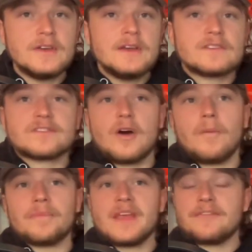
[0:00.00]

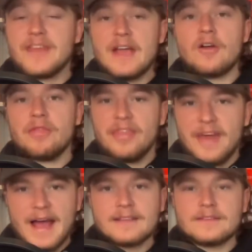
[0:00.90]
So if they are
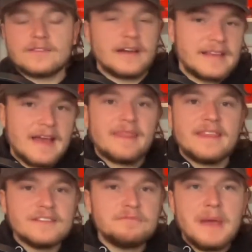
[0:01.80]
that, again,
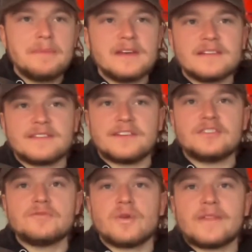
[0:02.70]
this may be a
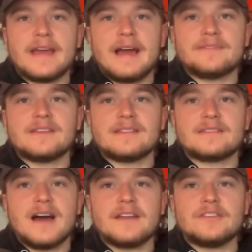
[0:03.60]
decision where they have to
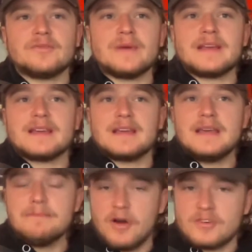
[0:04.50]
decide, do we
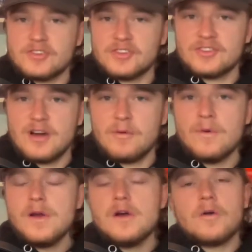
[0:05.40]
keep Marchessault
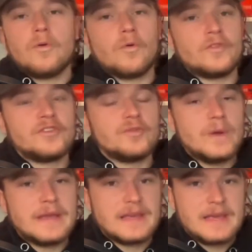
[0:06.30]
or do
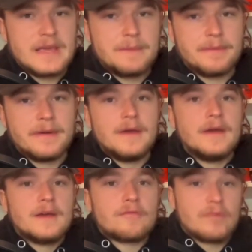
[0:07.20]
we keep
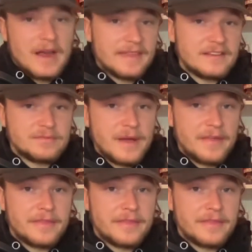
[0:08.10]
Riley Smith?